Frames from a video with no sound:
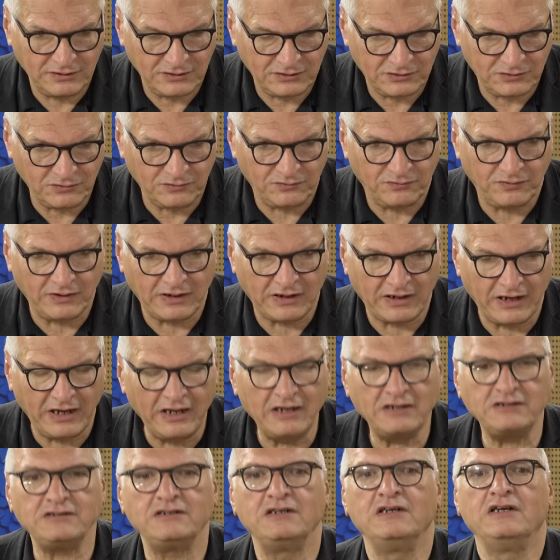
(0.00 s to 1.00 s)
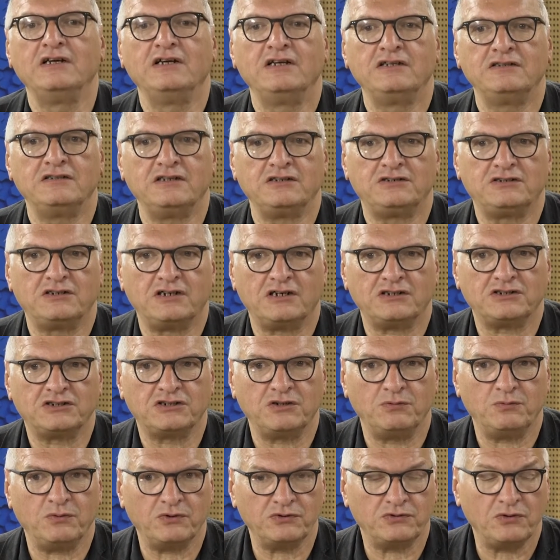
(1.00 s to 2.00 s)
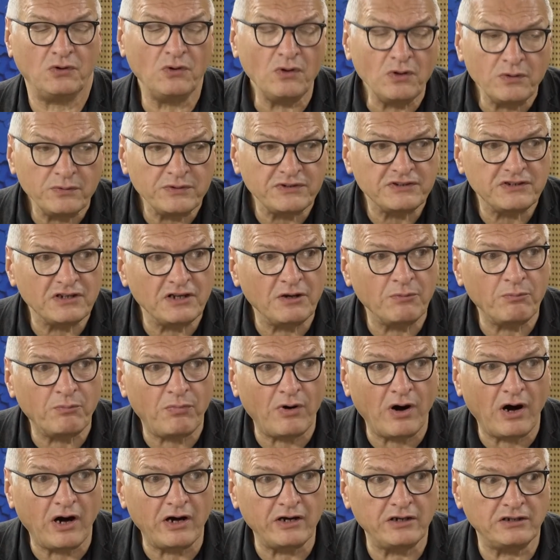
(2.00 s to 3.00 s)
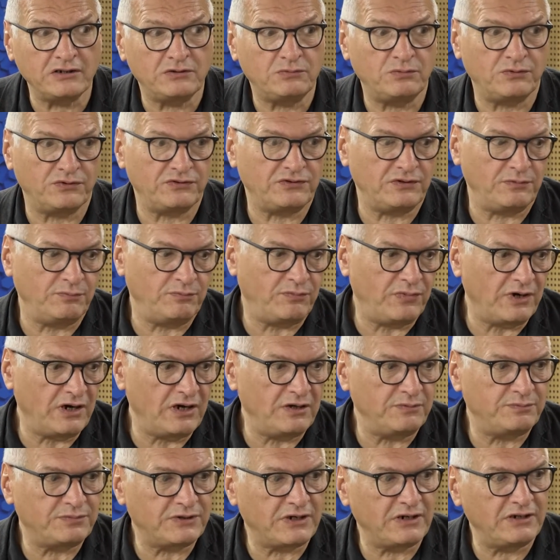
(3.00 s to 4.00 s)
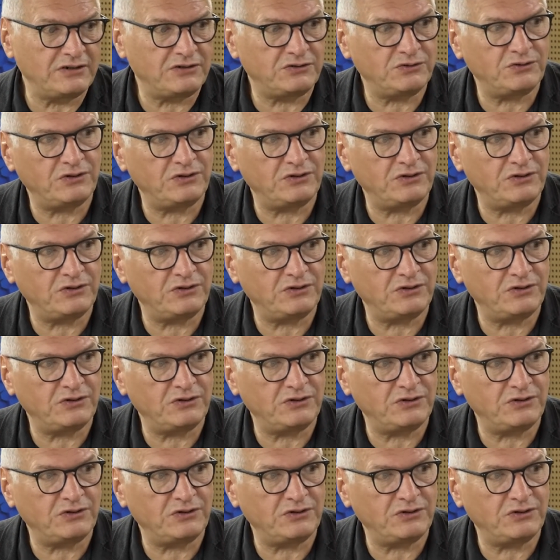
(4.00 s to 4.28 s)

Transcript: to forget that Russia was always an empire. It was empire prior to